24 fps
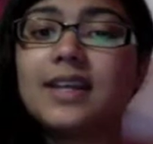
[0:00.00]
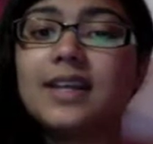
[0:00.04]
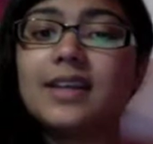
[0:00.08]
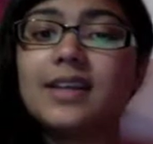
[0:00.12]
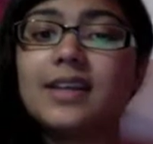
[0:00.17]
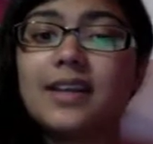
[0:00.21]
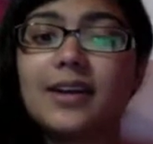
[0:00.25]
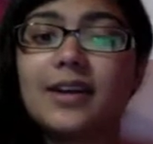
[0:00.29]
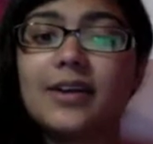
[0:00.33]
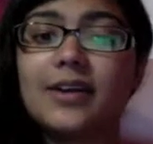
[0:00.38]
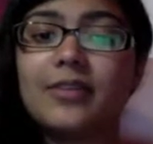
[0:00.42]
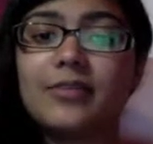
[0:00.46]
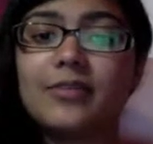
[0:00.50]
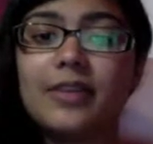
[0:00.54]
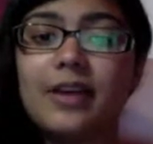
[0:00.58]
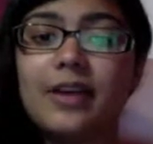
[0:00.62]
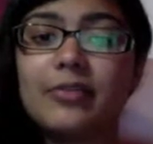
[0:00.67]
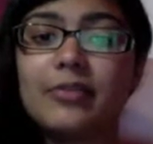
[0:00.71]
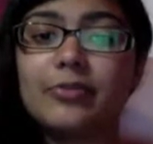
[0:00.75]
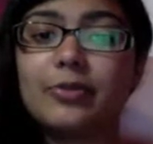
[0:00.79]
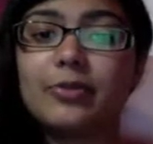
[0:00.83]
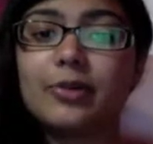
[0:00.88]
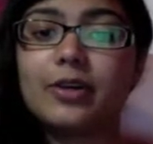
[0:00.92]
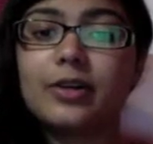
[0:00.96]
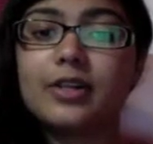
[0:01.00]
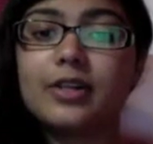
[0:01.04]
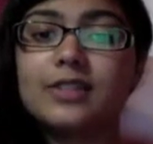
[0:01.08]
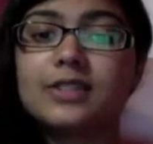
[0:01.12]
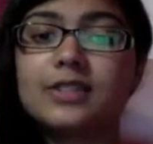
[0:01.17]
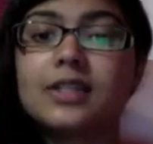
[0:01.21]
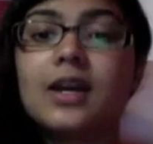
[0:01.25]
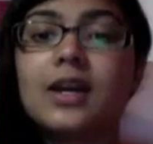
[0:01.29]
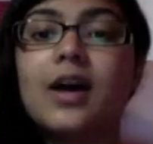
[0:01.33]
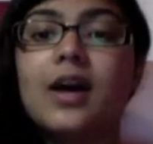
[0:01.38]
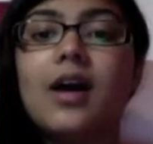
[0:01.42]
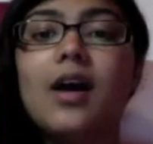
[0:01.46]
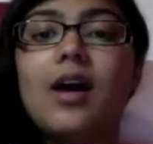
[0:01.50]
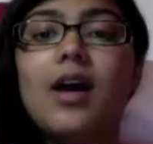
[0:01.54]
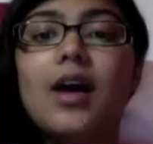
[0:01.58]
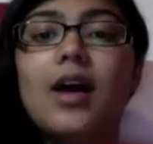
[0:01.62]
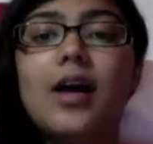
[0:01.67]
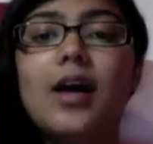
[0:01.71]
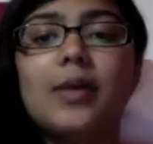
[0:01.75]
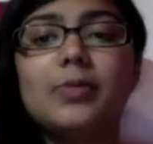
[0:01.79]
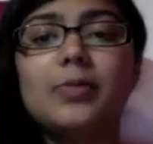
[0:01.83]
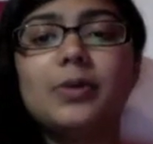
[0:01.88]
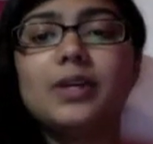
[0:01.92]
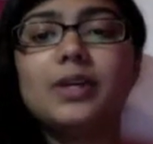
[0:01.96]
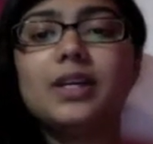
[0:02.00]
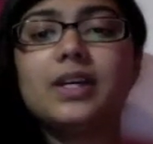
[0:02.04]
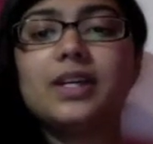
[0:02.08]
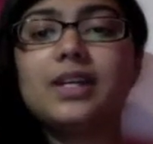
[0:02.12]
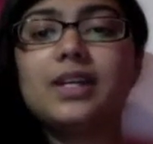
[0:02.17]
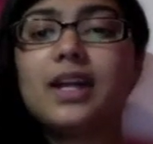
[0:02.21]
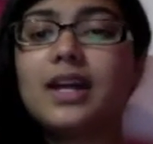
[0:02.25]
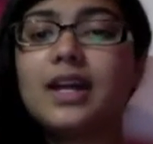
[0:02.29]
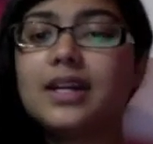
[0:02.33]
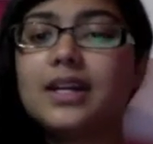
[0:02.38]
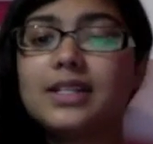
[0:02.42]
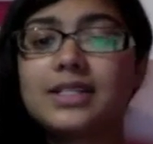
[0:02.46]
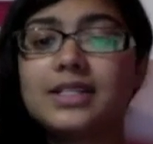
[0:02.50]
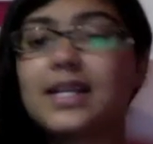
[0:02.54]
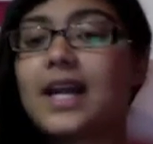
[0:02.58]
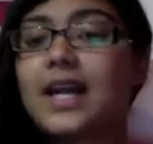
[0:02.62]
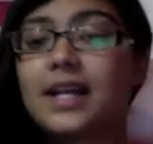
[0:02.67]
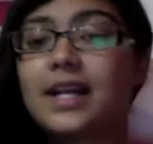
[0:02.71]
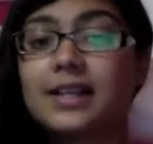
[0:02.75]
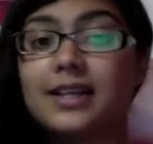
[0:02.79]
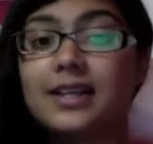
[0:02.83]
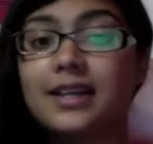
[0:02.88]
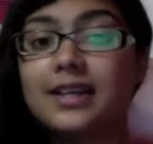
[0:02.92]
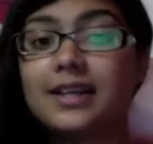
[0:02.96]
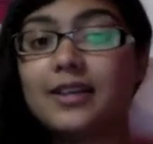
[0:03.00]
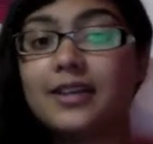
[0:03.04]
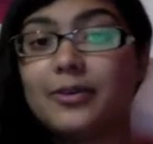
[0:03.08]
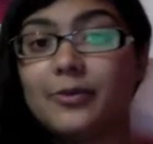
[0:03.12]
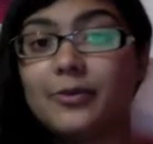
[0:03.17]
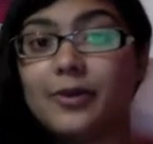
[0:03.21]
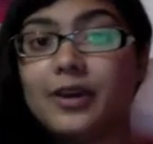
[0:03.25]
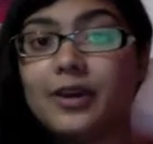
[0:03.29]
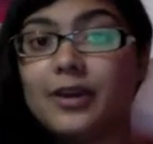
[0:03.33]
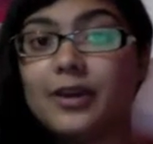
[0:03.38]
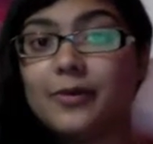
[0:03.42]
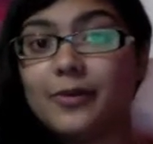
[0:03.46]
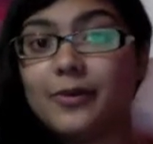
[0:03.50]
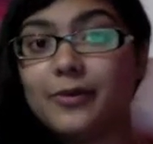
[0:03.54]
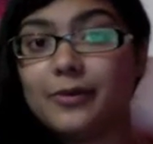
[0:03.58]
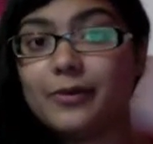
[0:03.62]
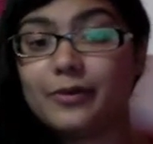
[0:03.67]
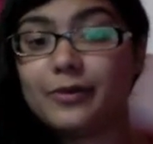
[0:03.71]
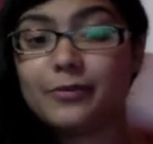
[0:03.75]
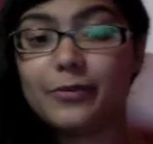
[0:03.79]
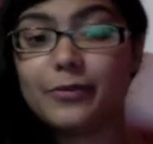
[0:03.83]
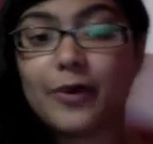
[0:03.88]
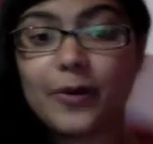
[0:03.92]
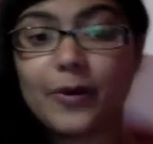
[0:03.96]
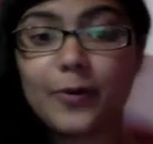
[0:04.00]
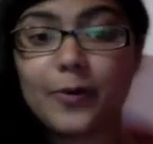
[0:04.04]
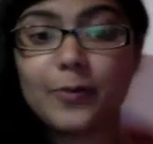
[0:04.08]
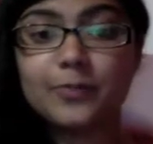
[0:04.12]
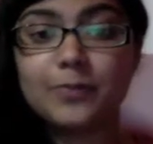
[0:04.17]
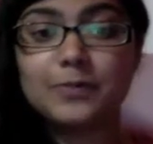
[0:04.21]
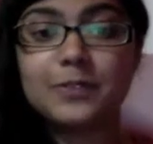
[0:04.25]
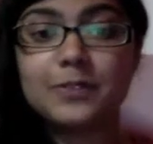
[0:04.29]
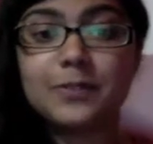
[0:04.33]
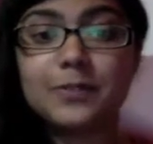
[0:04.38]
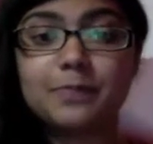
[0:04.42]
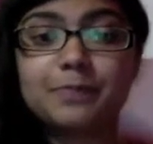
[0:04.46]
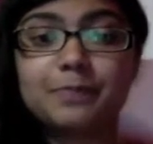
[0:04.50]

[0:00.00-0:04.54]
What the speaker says: care of that for us, albeit not exactly in the way we would have hoped.